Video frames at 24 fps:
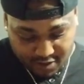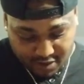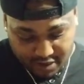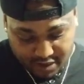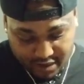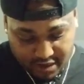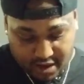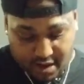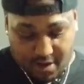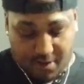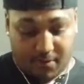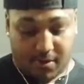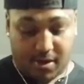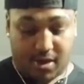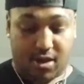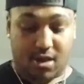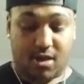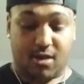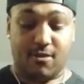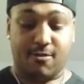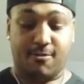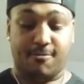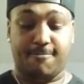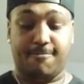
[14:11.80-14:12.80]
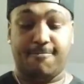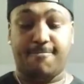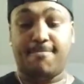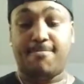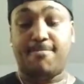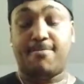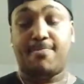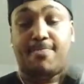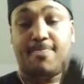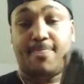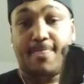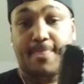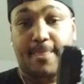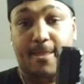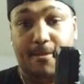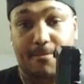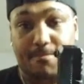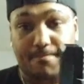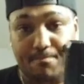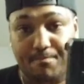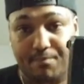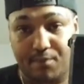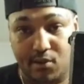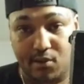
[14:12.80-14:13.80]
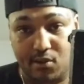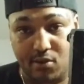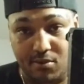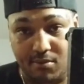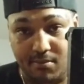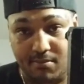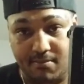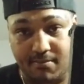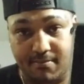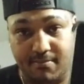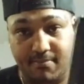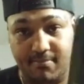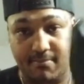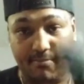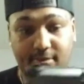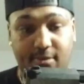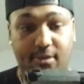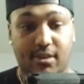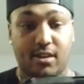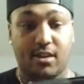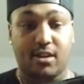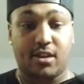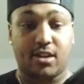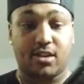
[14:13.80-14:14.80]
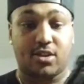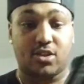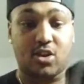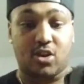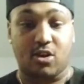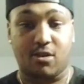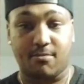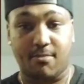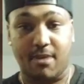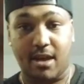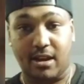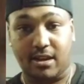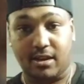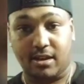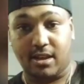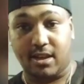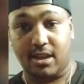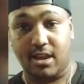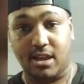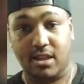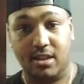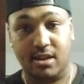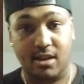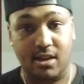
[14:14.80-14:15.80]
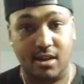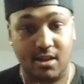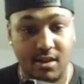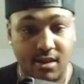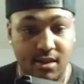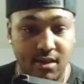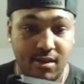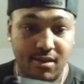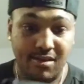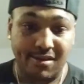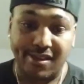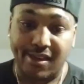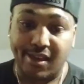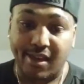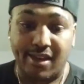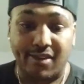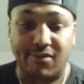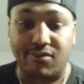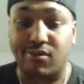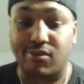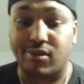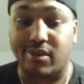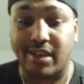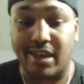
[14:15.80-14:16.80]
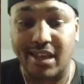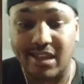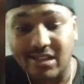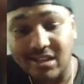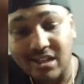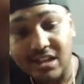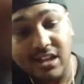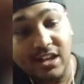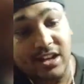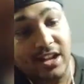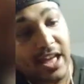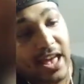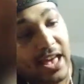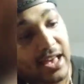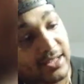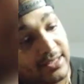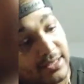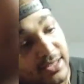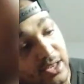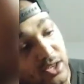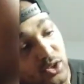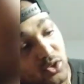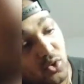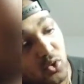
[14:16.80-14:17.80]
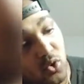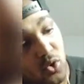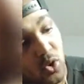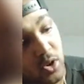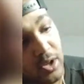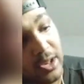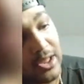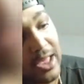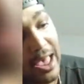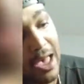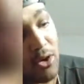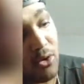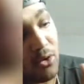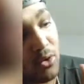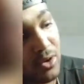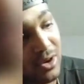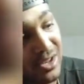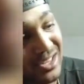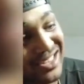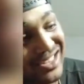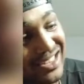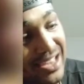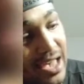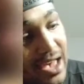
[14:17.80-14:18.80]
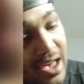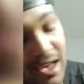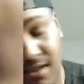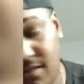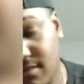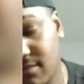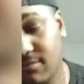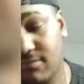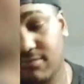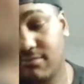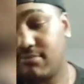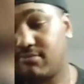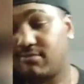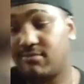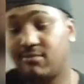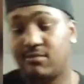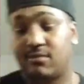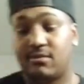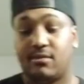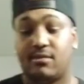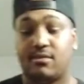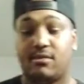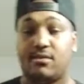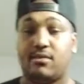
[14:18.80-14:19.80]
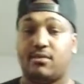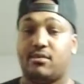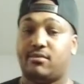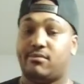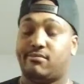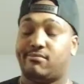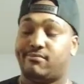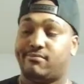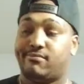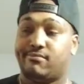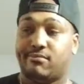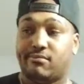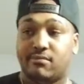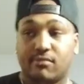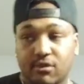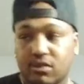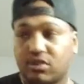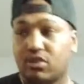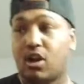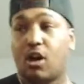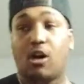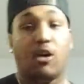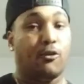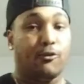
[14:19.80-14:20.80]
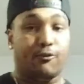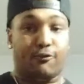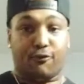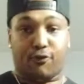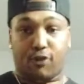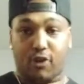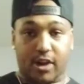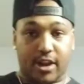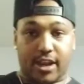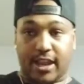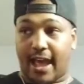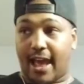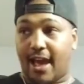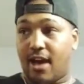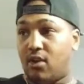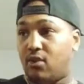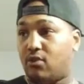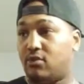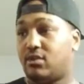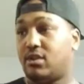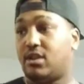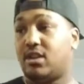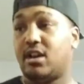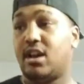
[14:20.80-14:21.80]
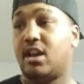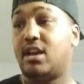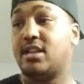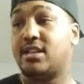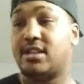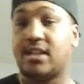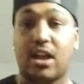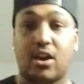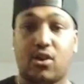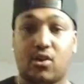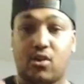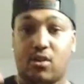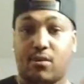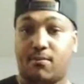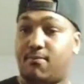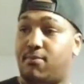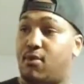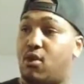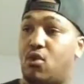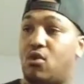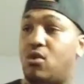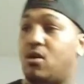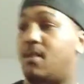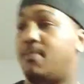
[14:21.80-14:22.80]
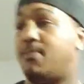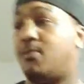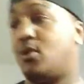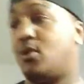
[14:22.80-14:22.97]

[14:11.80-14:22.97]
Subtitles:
There we go. Boom. And it's all back together. If you catch a little excess oil out on the side, don't freak out. The gun is not going to blow up or